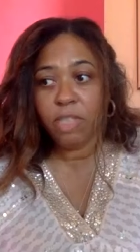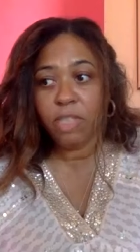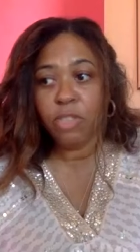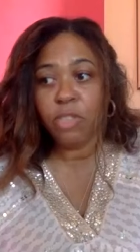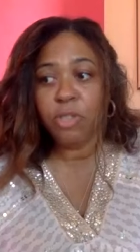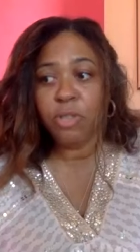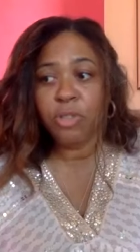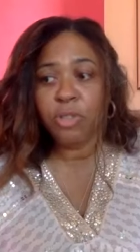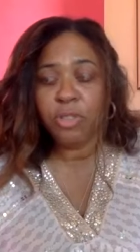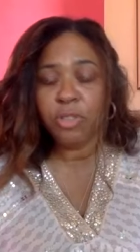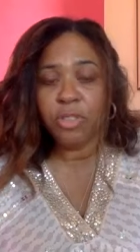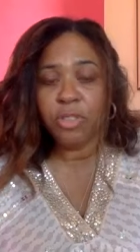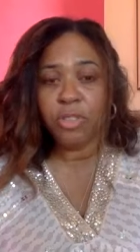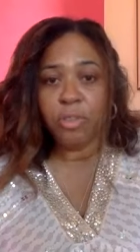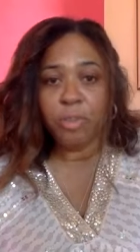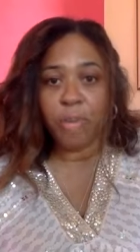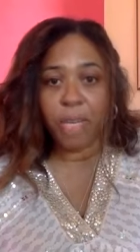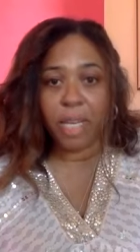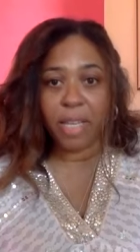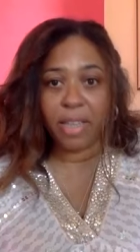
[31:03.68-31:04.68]
So those are the
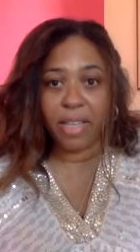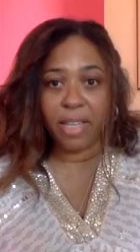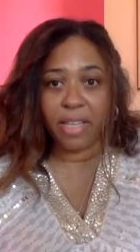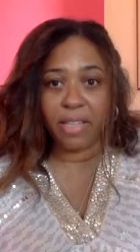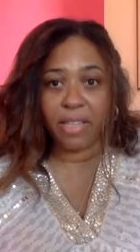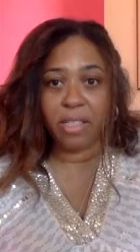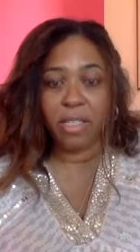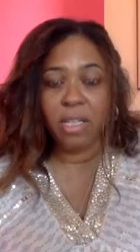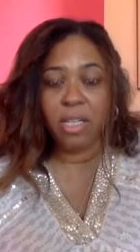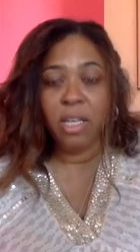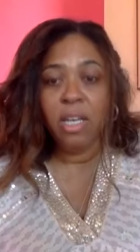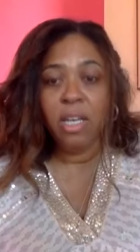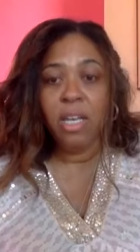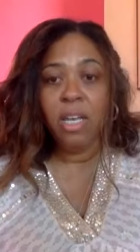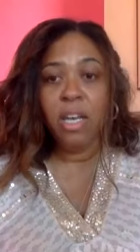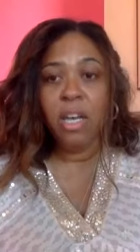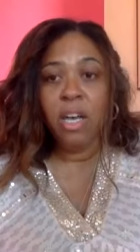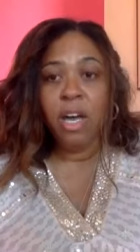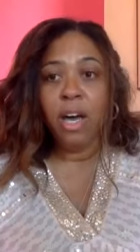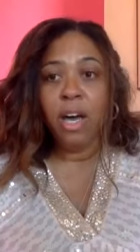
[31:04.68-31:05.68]
big things.
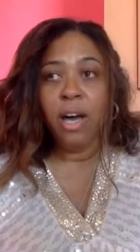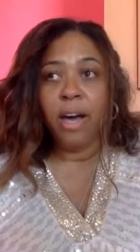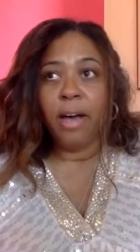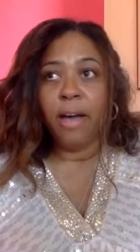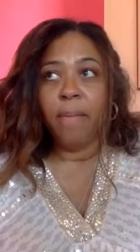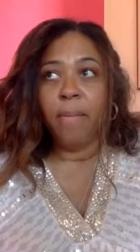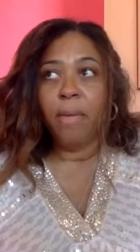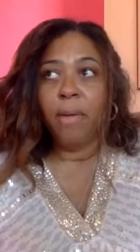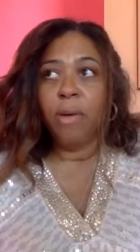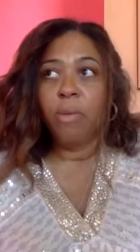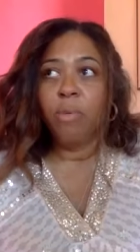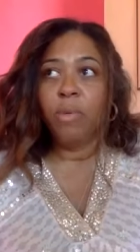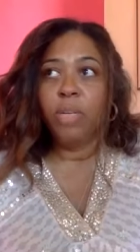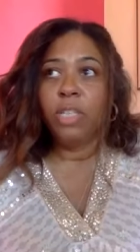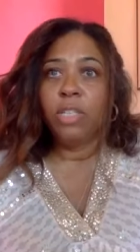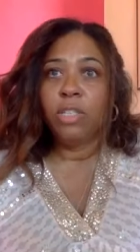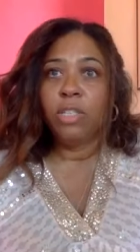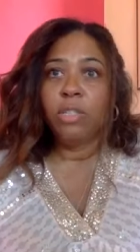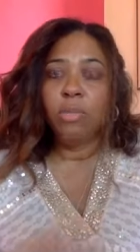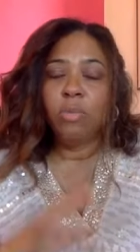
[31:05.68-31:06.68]
Um,
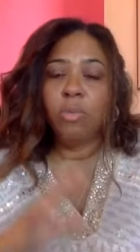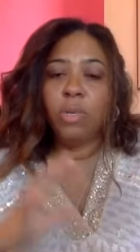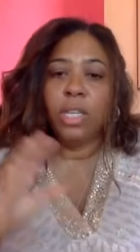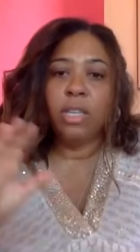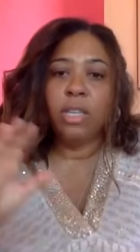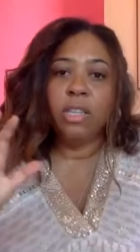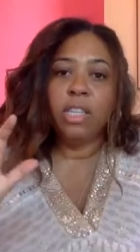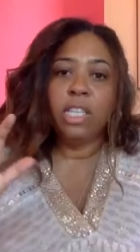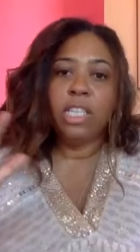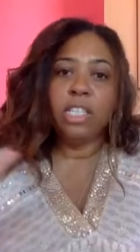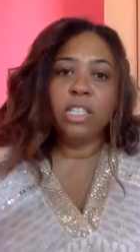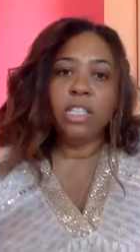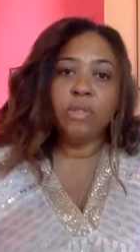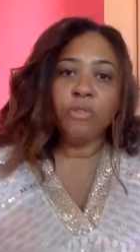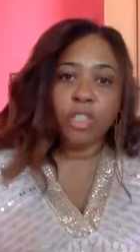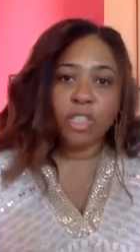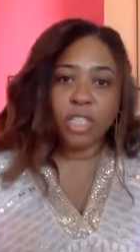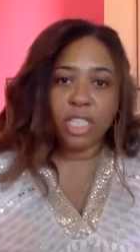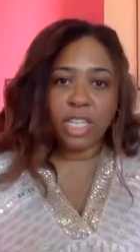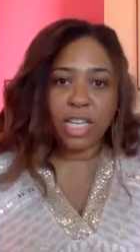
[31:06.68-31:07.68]
when when this
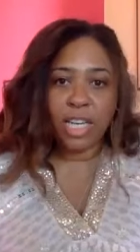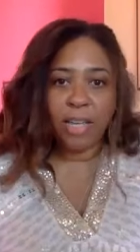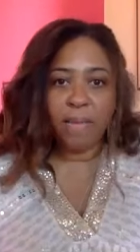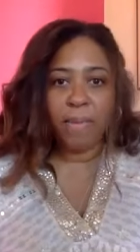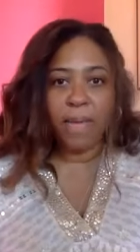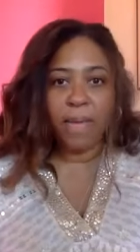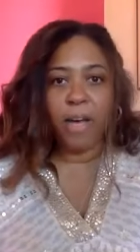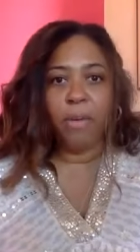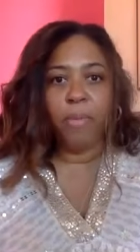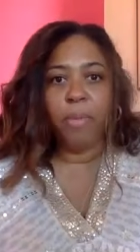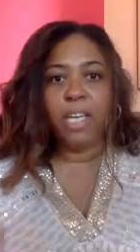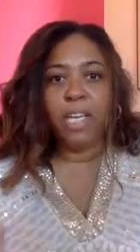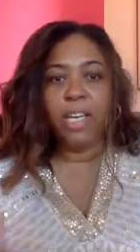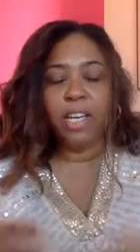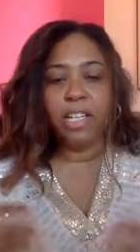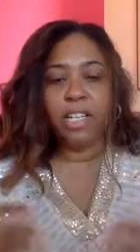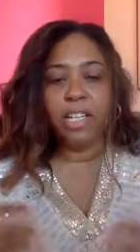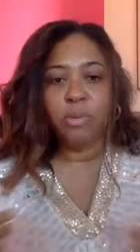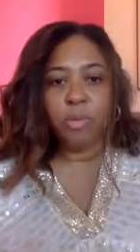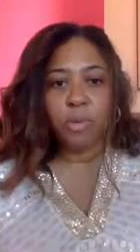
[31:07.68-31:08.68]
first came out,
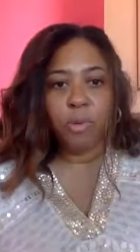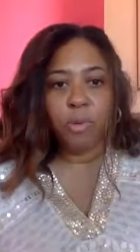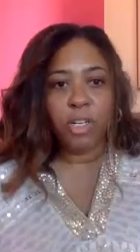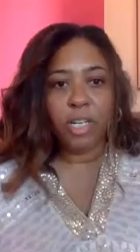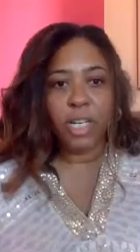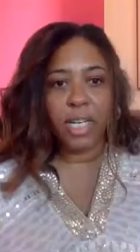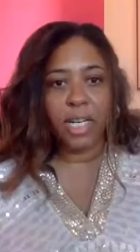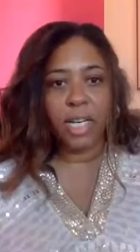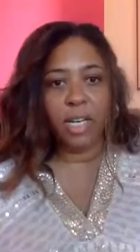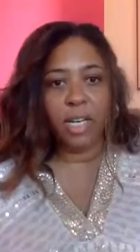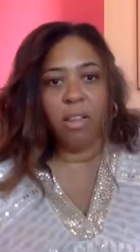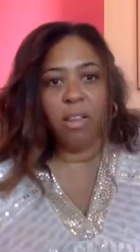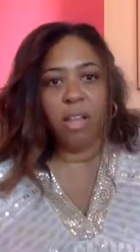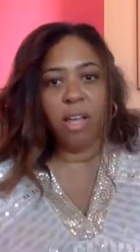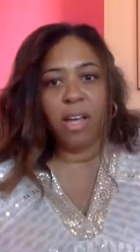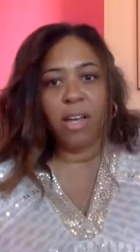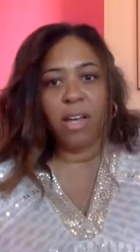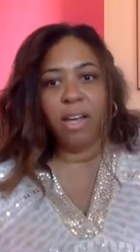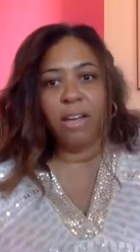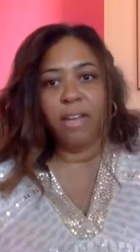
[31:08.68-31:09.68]
because we weren't getting a
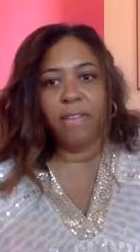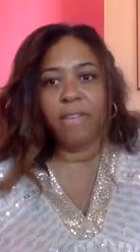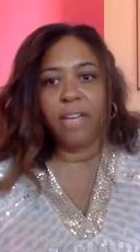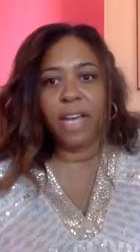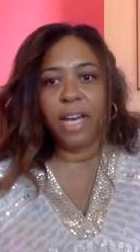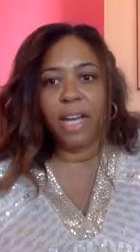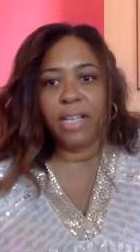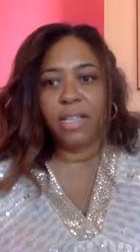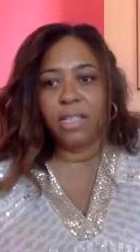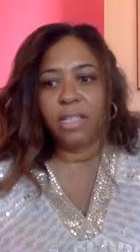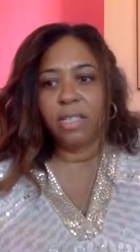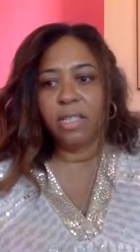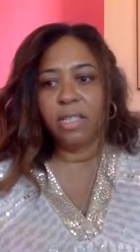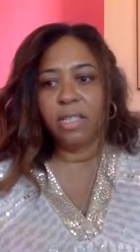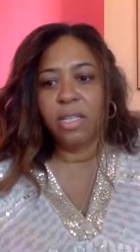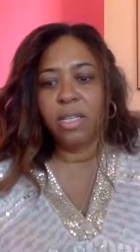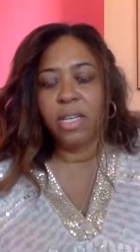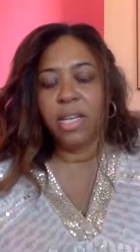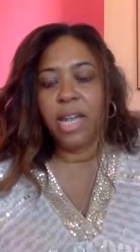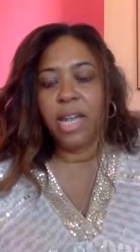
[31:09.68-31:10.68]
lot of guidance
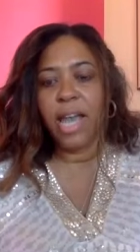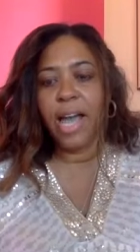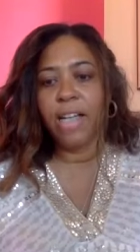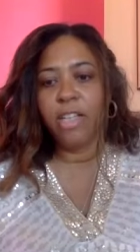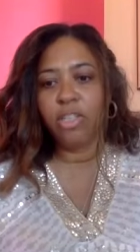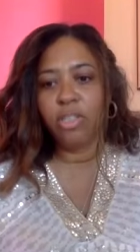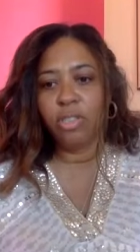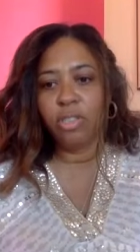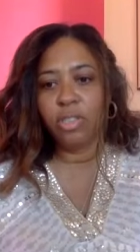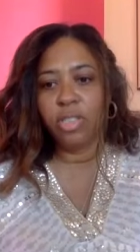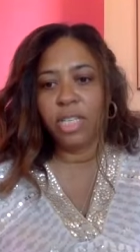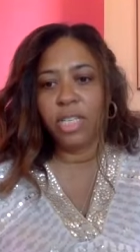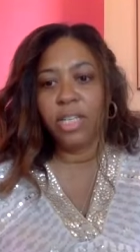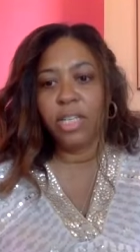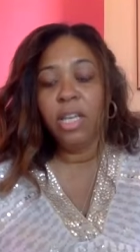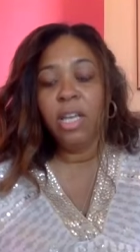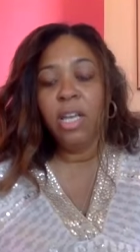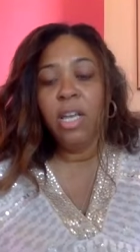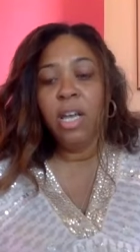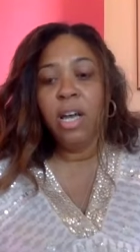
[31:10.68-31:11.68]
nationally,
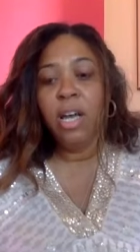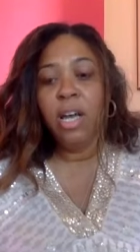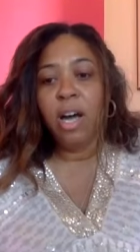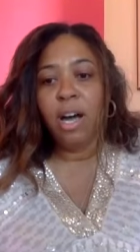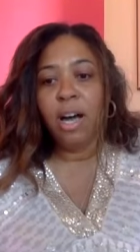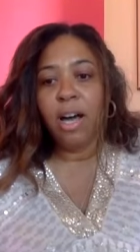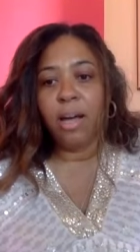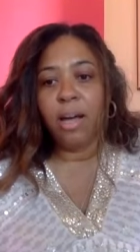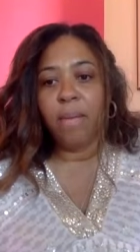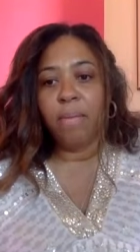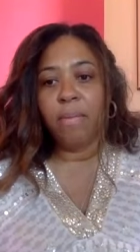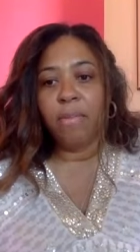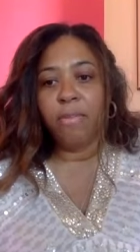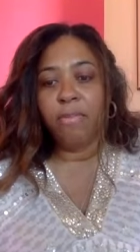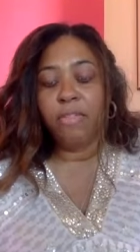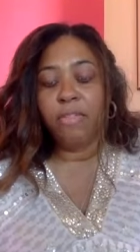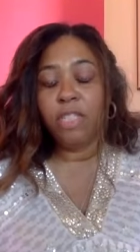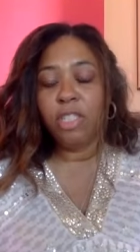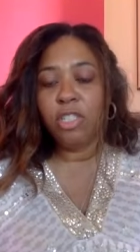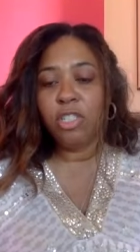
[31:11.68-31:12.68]
um,
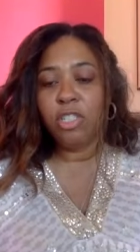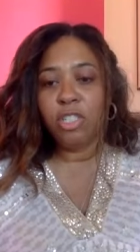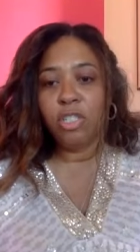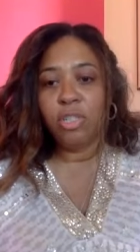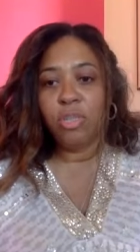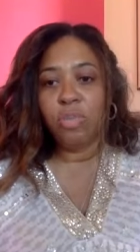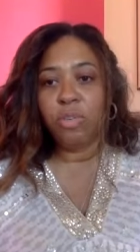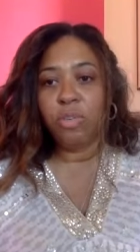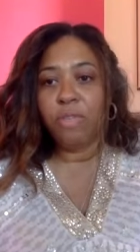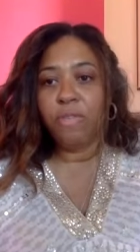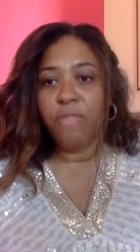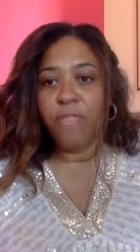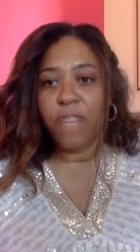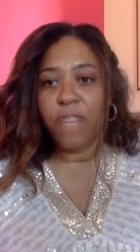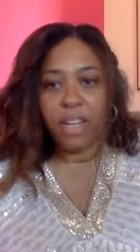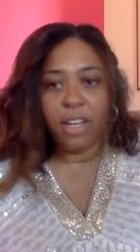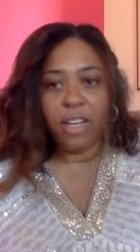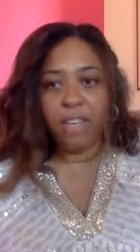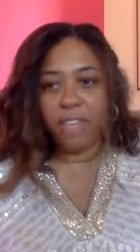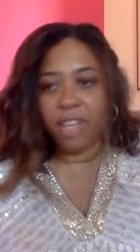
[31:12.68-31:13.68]
physicians were
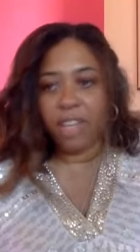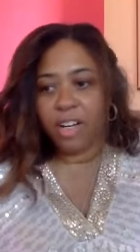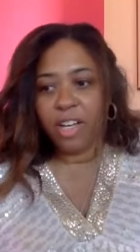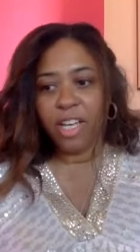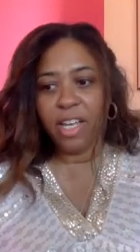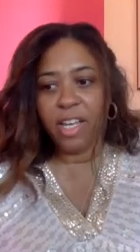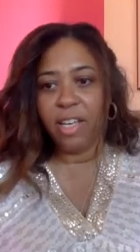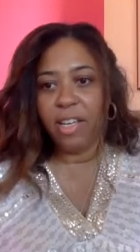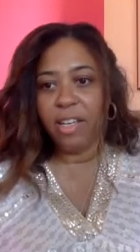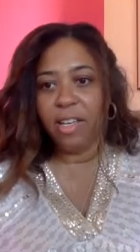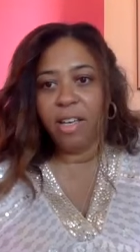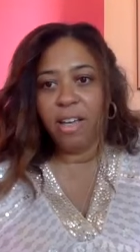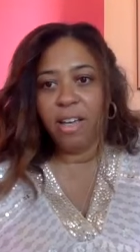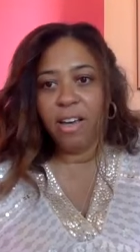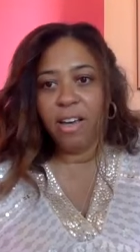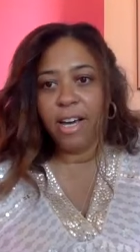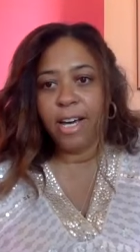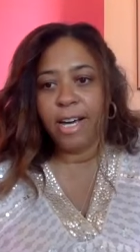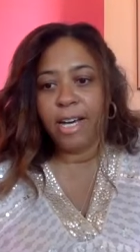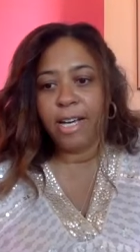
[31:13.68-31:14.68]
very very
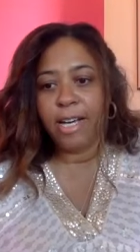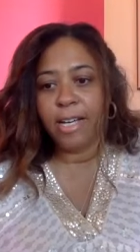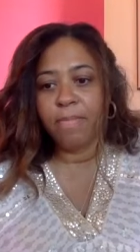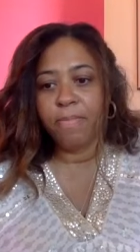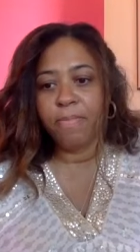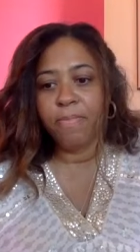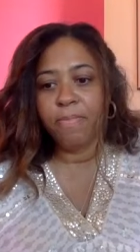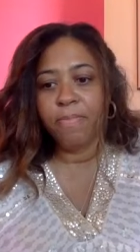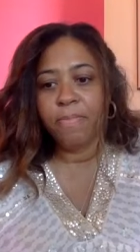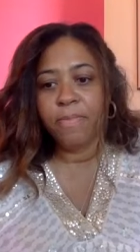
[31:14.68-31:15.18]
um,